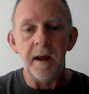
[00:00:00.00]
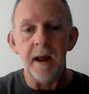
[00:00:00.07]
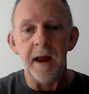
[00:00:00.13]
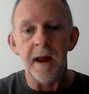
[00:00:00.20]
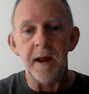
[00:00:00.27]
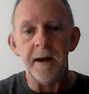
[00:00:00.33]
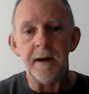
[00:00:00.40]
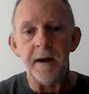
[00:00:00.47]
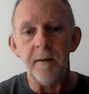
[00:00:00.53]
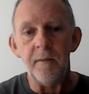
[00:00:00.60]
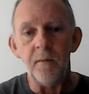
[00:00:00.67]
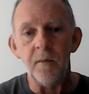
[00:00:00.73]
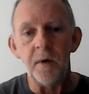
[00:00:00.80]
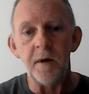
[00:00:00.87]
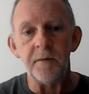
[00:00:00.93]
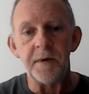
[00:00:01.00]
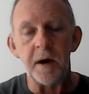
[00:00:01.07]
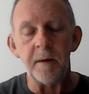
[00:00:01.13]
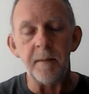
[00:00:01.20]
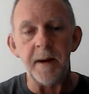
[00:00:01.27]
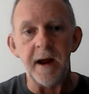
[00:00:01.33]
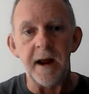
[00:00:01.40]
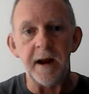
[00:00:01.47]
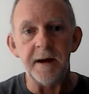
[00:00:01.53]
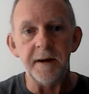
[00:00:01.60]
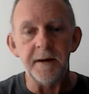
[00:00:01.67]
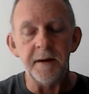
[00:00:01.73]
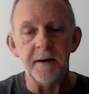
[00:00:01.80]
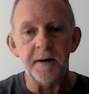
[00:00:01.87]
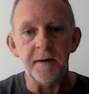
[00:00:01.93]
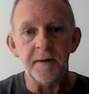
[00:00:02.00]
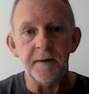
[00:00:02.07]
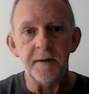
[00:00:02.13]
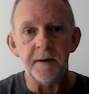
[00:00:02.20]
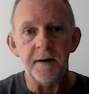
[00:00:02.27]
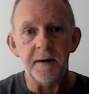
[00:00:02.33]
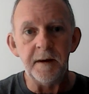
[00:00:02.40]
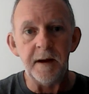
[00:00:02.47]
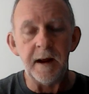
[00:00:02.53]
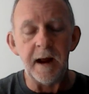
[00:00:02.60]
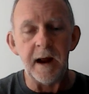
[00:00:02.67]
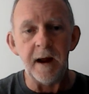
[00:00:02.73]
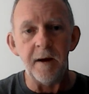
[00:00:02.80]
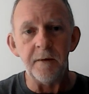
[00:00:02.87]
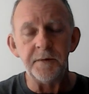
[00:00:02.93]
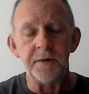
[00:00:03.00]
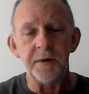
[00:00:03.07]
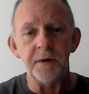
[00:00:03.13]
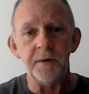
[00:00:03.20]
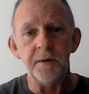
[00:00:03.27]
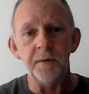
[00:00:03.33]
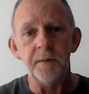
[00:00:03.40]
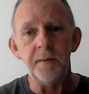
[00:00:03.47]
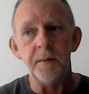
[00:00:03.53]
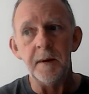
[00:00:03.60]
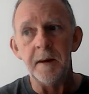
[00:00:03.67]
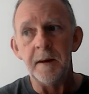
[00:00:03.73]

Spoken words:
And we're going to talk about how to